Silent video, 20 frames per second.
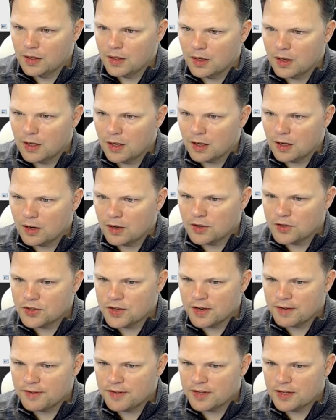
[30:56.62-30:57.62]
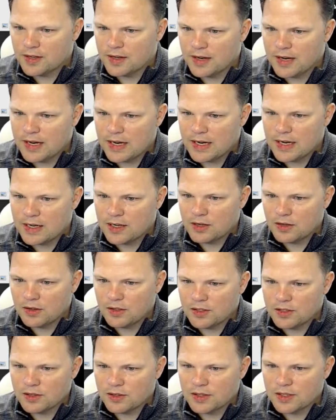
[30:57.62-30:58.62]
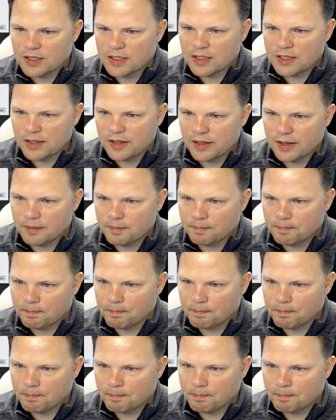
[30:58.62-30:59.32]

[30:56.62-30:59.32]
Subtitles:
hard drive here and let's go to disk cleanup